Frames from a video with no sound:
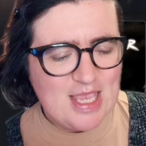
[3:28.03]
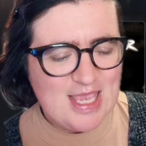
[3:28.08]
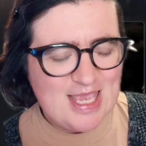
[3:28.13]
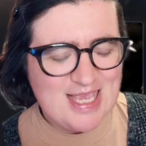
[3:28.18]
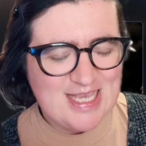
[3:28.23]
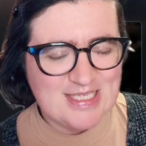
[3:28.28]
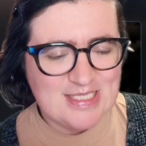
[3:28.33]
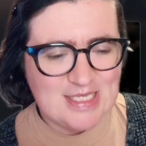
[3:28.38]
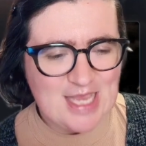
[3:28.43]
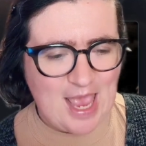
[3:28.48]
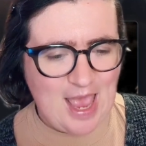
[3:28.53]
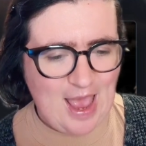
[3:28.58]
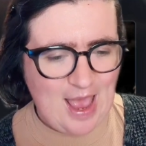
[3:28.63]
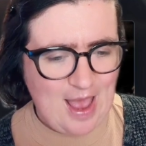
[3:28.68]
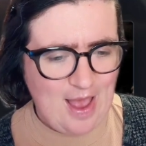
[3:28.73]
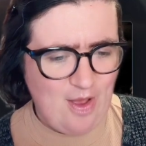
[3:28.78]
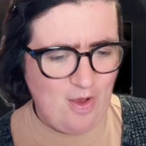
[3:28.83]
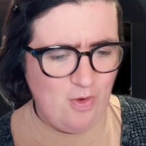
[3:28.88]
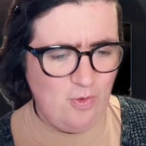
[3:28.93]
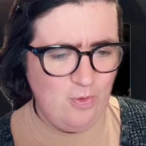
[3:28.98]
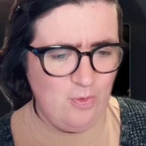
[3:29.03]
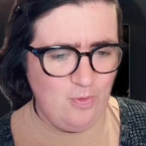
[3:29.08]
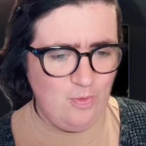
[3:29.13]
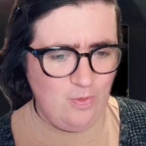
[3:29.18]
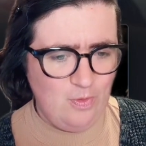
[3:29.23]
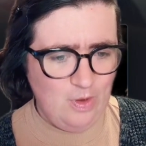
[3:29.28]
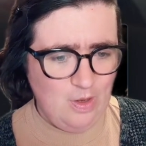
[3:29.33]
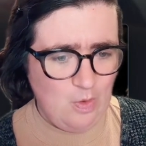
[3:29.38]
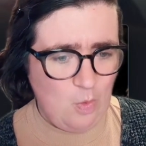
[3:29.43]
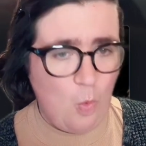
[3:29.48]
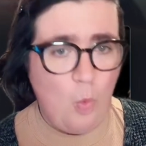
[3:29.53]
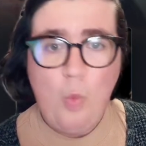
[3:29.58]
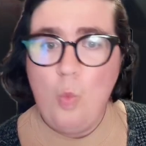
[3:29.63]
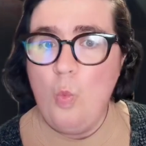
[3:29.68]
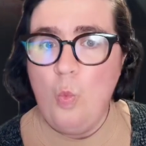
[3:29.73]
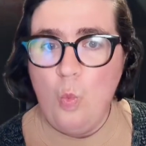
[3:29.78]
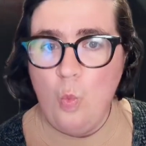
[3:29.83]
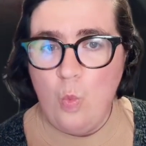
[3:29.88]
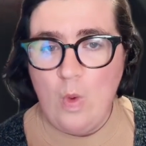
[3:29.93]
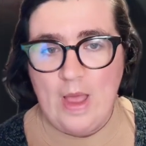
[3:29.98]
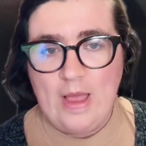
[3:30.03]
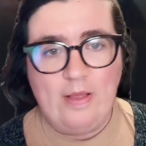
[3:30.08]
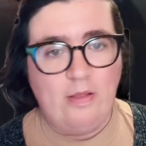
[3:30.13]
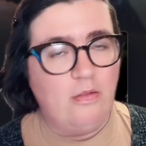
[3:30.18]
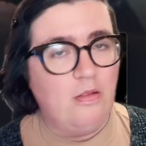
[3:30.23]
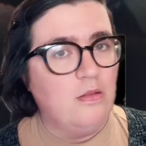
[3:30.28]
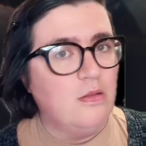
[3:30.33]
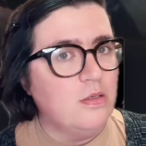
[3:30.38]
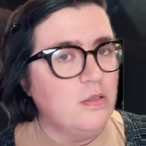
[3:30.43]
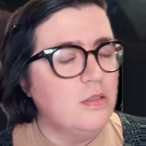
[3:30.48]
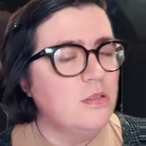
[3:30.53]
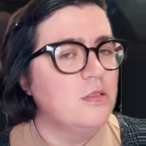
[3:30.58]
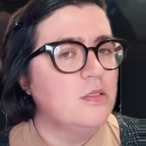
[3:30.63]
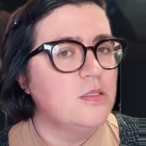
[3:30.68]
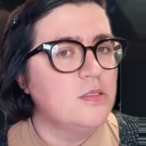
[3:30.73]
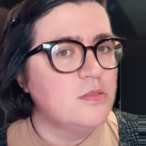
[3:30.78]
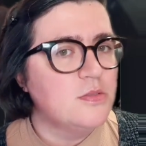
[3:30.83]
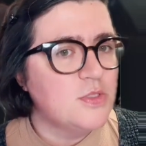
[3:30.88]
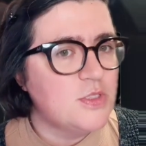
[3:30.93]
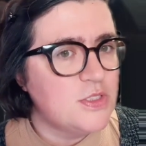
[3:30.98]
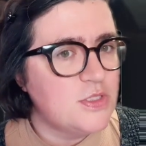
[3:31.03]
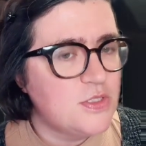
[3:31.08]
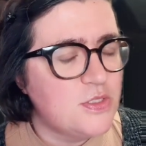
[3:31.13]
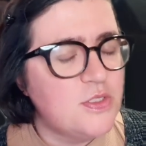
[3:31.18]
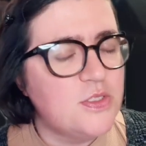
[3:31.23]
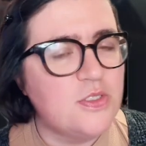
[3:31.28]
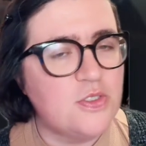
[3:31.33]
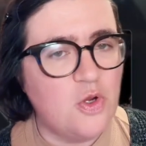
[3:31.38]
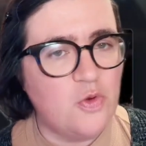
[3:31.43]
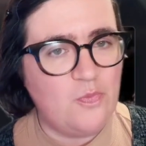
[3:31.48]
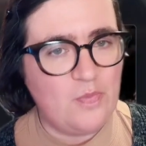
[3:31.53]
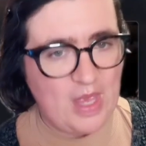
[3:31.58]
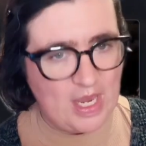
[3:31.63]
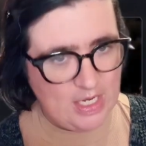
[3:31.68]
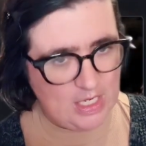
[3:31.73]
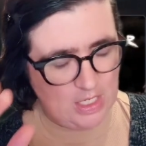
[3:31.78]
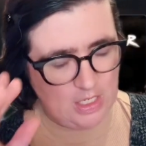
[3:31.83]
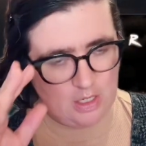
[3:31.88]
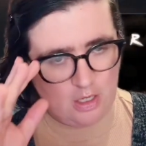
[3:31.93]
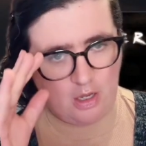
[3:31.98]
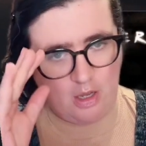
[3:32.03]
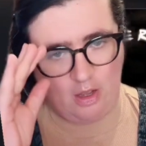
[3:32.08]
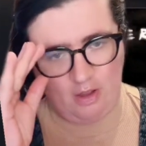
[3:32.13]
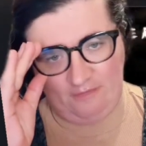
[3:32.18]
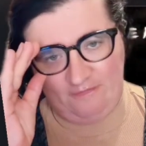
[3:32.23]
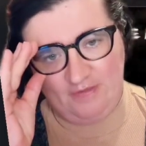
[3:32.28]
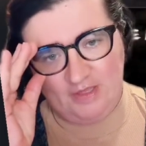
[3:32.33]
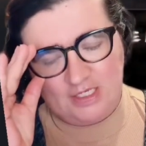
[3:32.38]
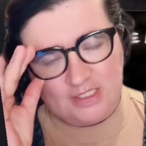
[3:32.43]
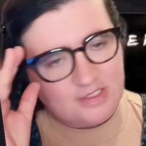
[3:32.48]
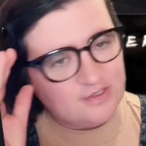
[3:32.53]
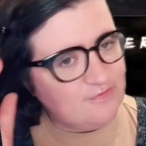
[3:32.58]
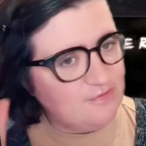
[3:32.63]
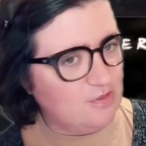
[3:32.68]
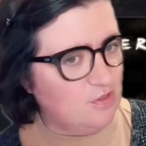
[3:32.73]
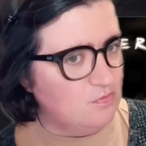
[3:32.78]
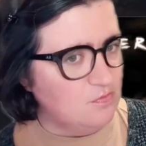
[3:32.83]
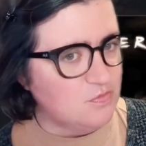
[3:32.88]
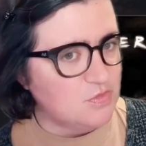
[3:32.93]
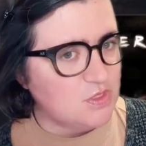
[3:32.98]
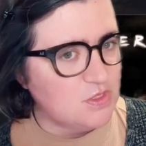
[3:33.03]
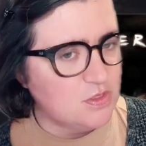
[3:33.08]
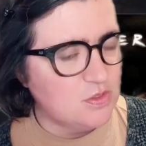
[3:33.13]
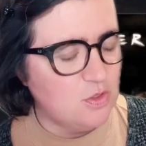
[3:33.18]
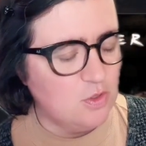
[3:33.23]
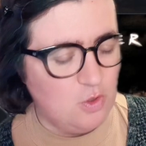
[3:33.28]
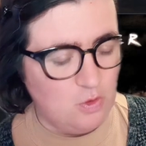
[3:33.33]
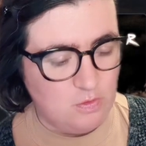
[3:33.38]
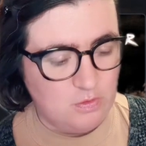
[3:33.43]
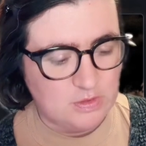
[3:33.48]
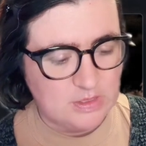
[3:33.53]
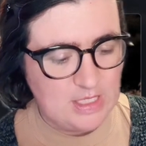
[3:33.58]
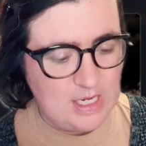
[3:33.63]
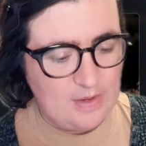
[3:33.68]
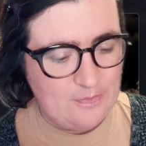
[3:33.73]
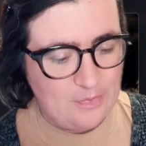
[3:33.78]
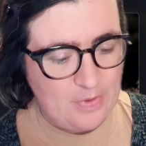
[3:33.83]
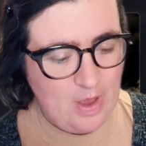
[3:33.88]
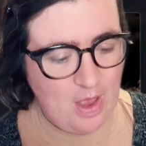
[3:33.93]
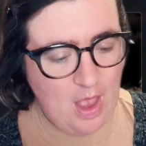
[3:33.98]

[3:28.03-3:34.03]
is how well so many of these films hold up.